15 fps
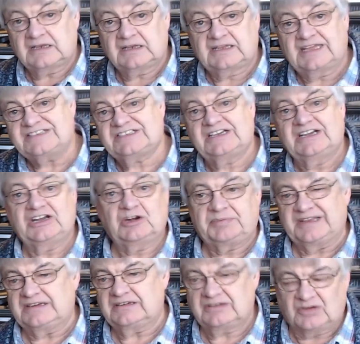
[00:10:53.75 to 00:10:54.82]
Gets a little
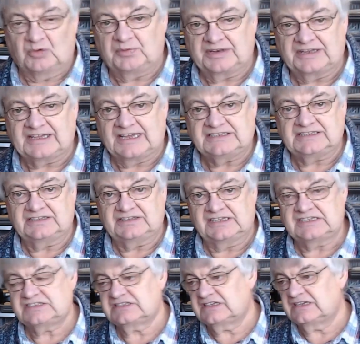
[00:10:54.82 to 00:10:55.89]
bit complicated,
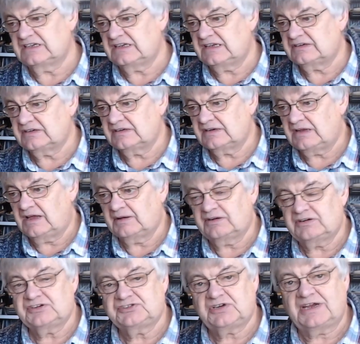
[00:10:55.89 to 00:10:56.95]
this. I'm
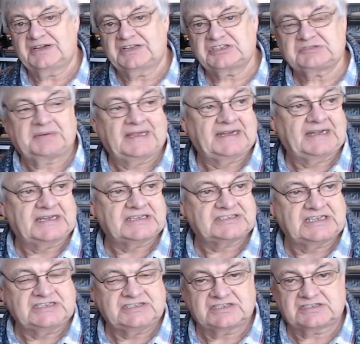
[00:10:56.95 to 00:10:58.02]
going to try and explain it
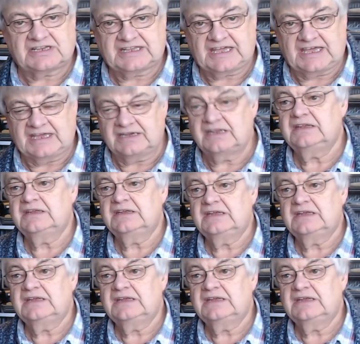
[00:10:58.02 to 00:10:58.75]
as easy as I can.